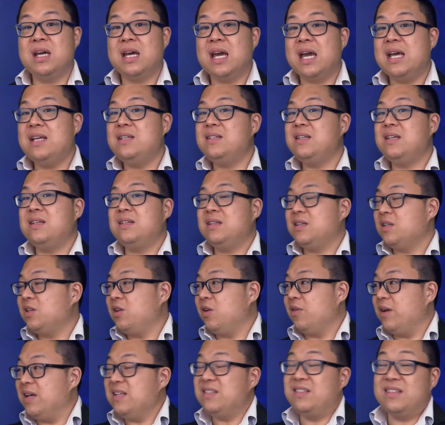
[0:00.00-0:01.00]
Is it, you
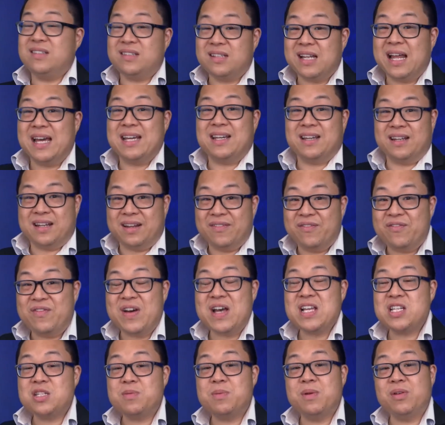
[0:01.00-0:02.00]
know, is this like an
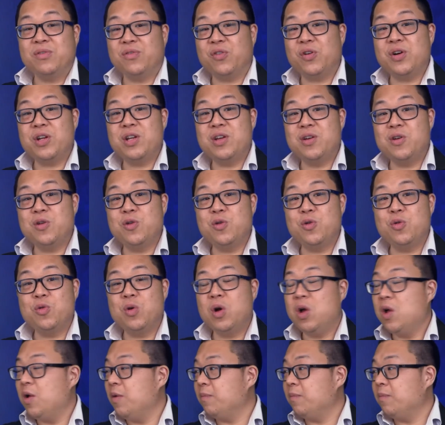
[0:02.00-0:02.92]
investment for you?